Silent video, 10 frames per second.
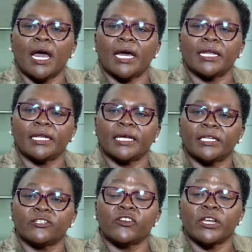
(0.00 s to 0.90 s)
and
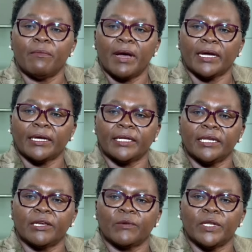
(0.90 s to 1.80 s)
Trade Bank
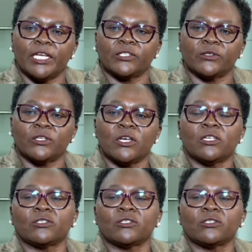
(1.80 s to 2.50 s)
in liquidation.